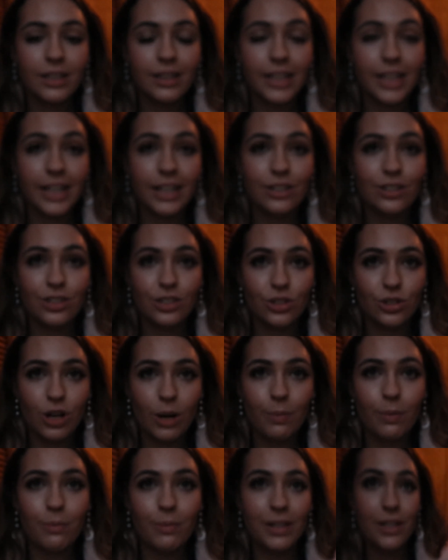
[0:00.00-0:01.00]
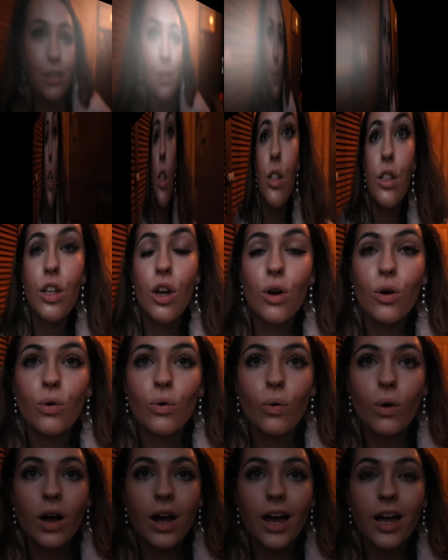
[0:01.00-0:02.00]
they can just drop them into me.
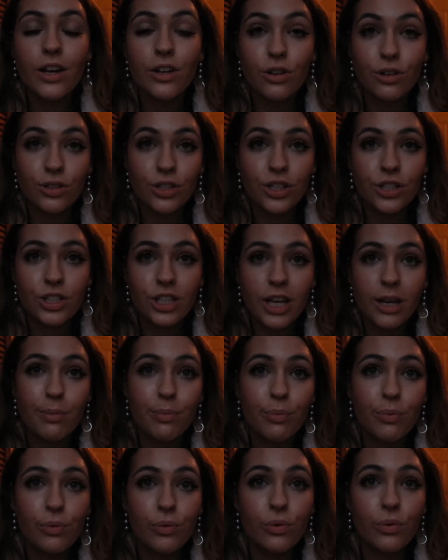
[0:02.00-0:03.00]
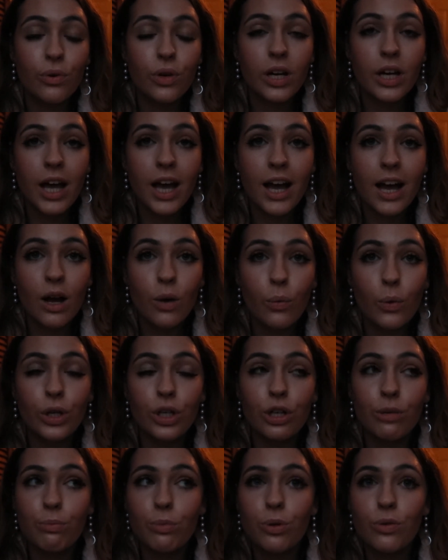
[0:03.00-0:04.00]
So another tip, when
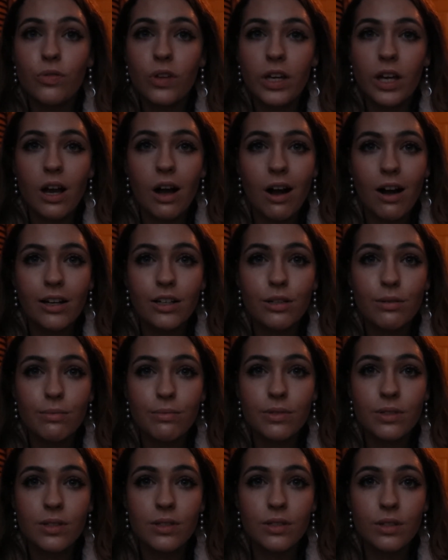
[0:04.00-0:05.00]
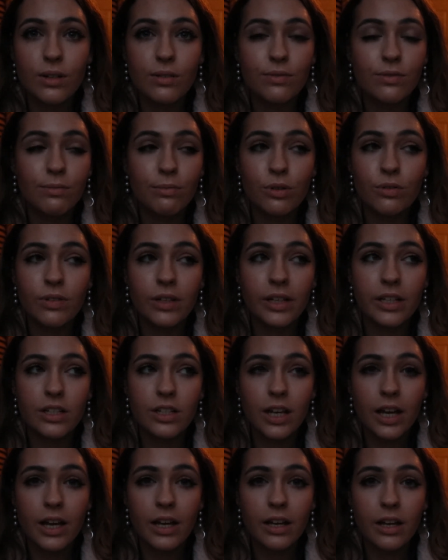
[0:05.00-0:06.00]
you're moving items and stuff and moving
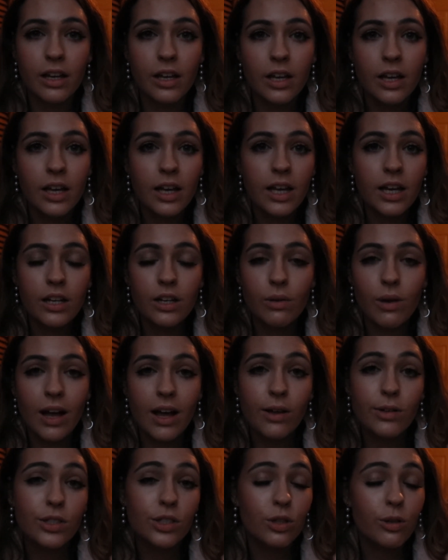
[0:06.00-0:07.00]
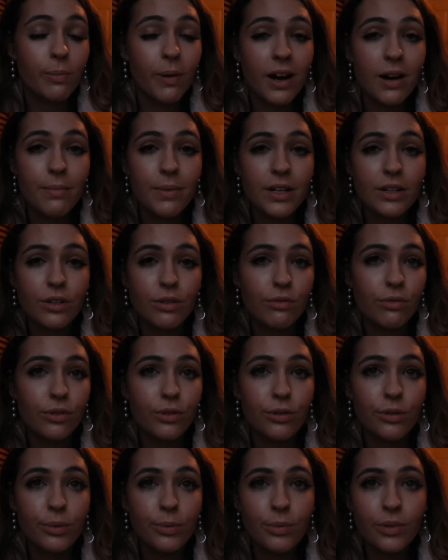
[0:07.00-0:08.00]
into a new house, new apartment, new
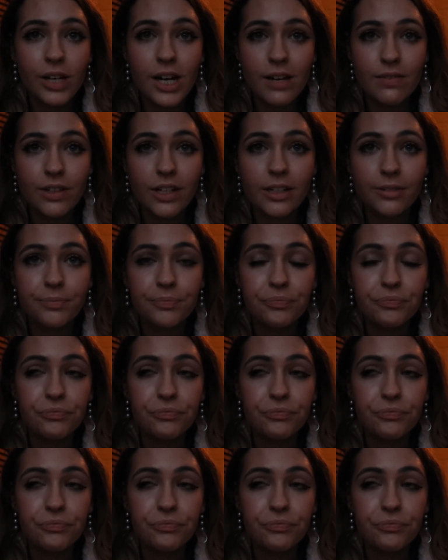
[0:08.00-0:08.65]
room, whatever,